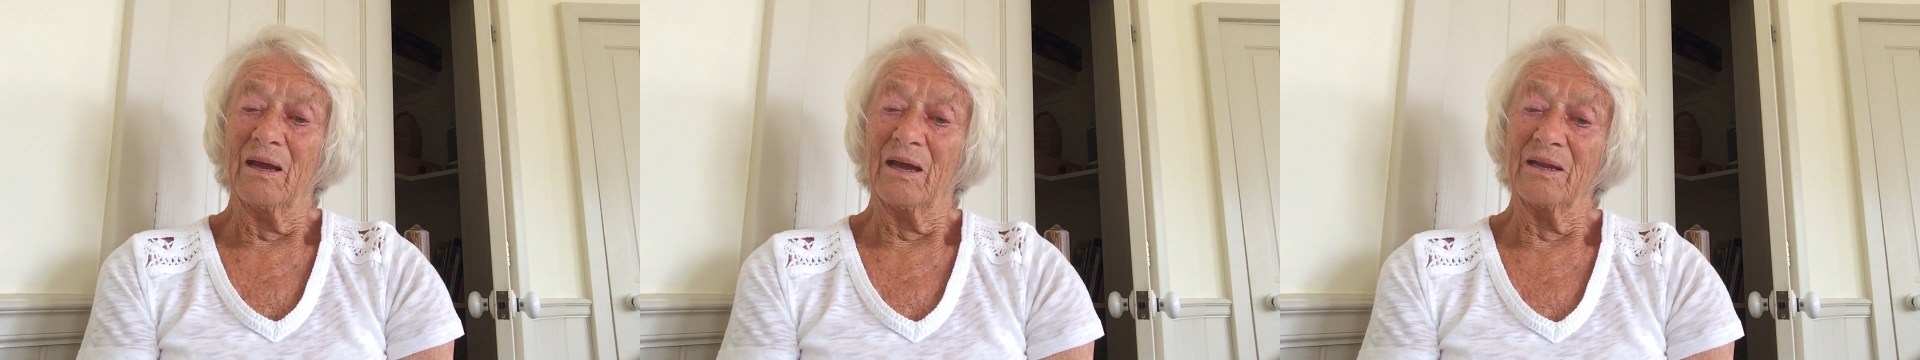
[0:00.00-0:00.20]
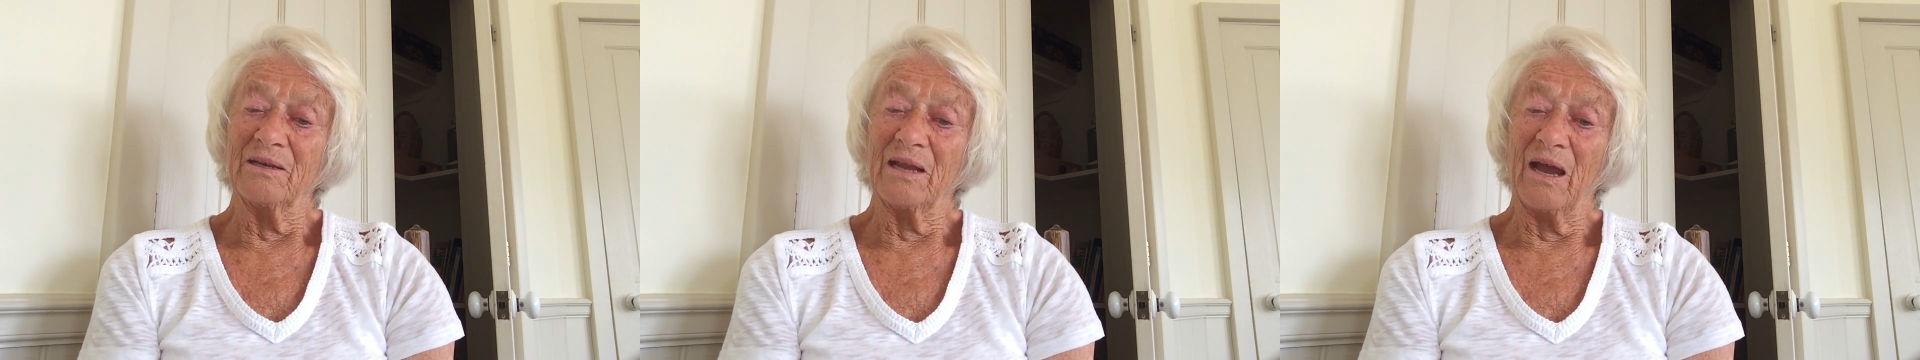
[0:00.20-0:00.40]

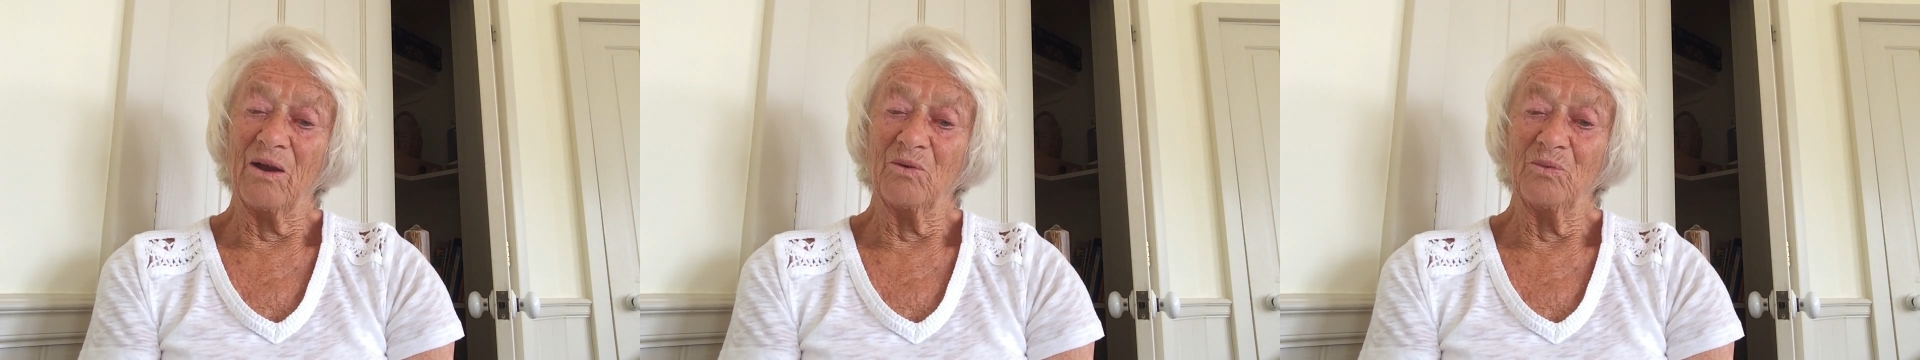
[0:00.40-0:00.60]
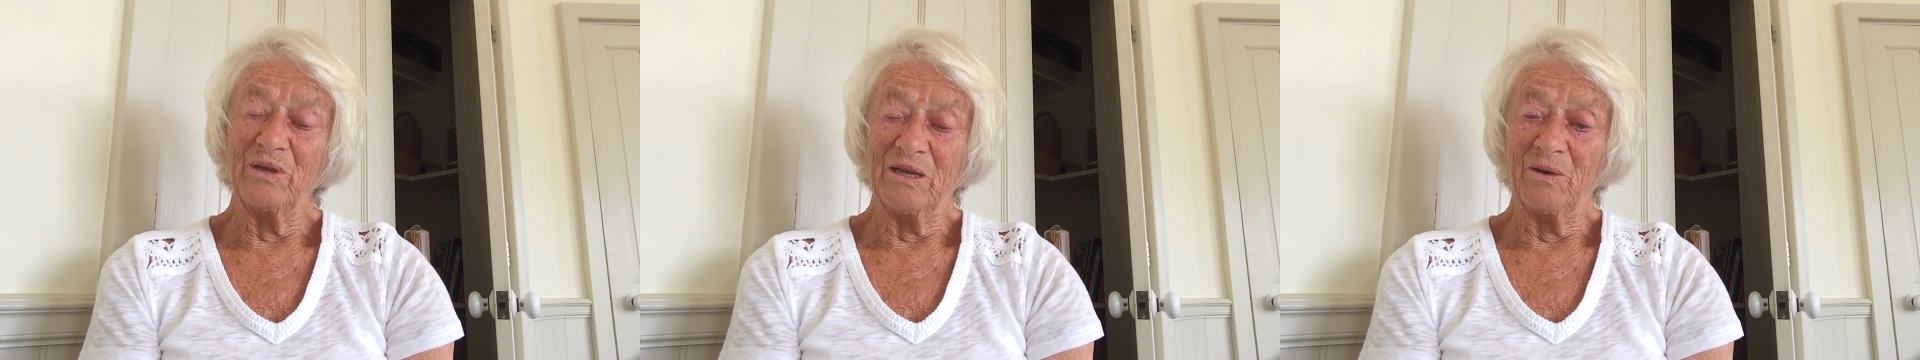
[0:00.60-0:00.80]
And
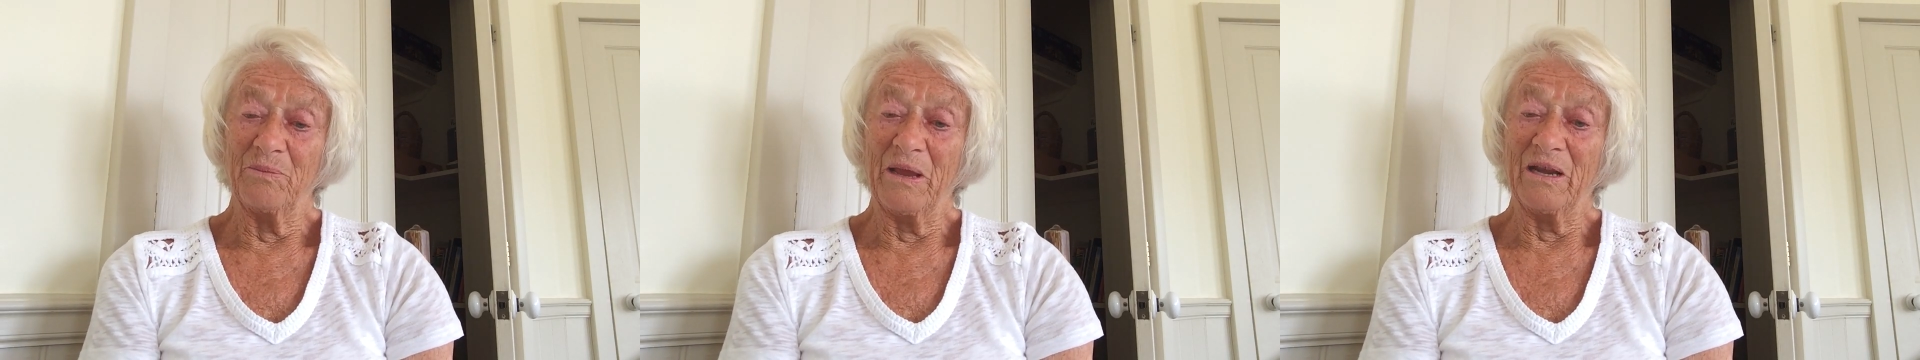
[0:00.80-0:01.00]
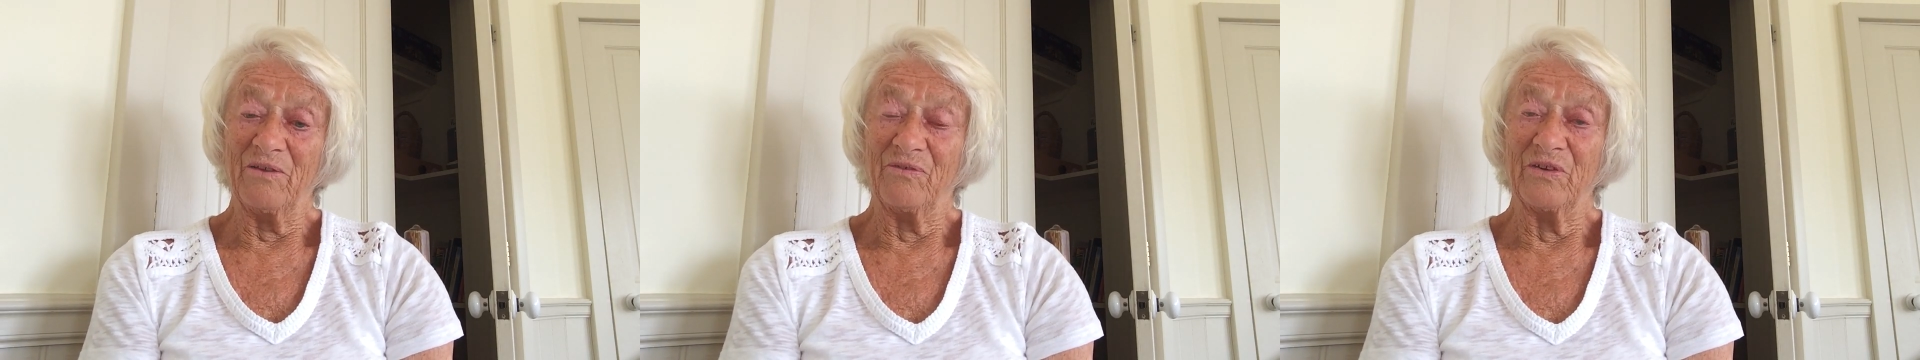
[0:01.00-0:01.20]
now we are
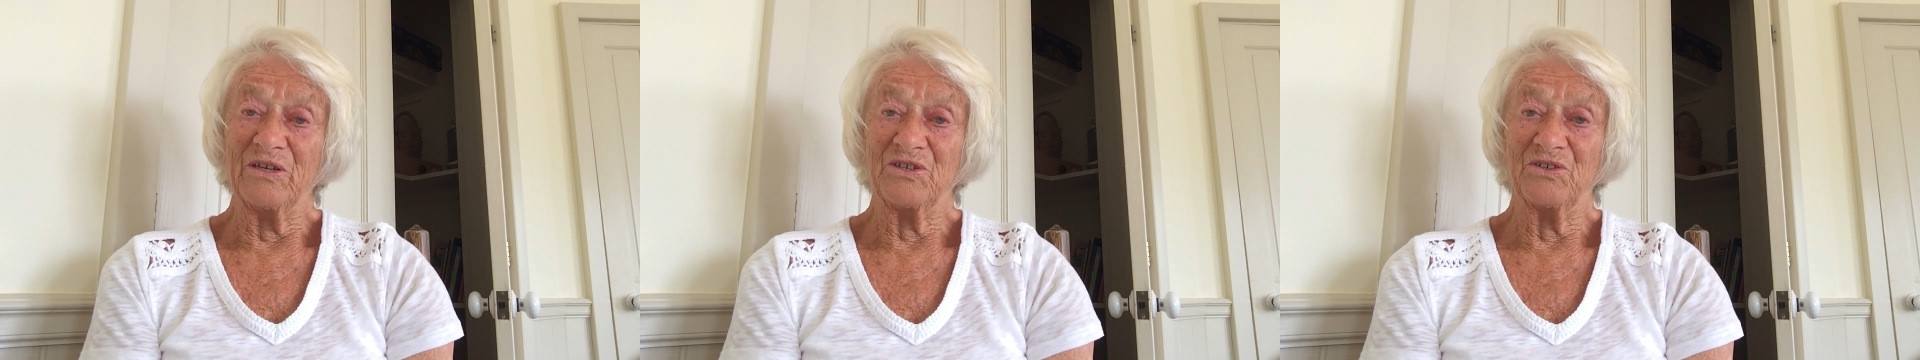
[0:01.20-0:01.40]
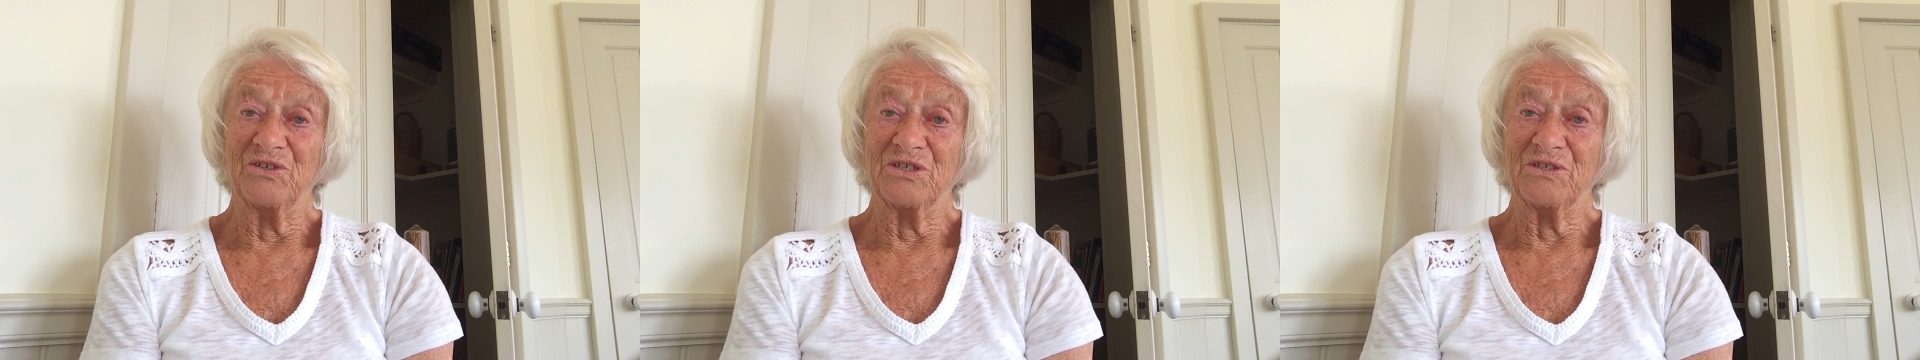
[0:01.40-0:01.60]

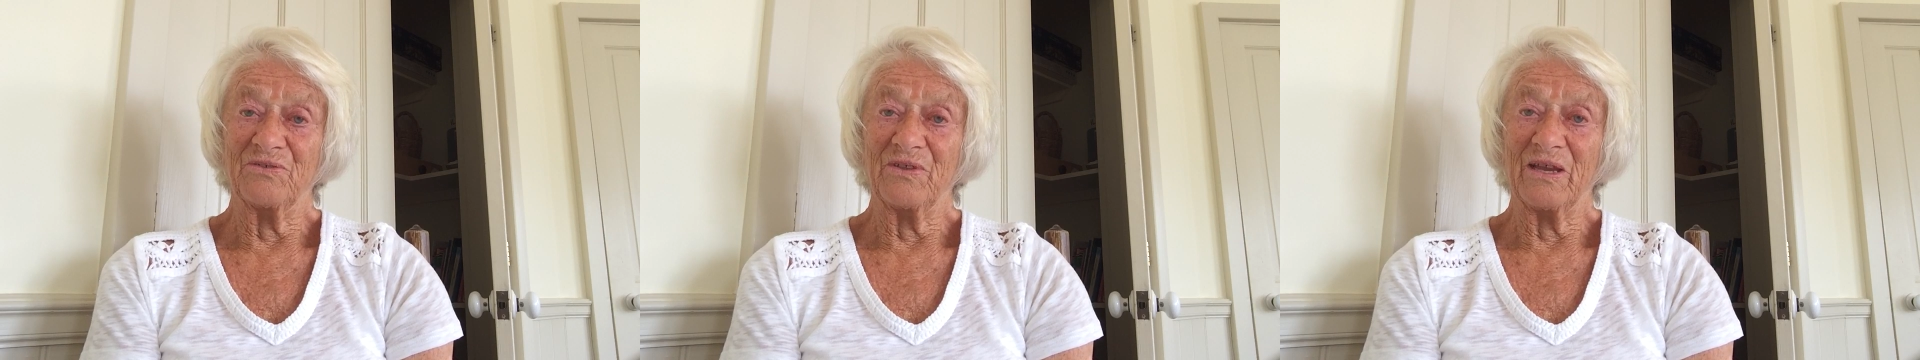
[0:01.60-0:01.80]
beneficiaries of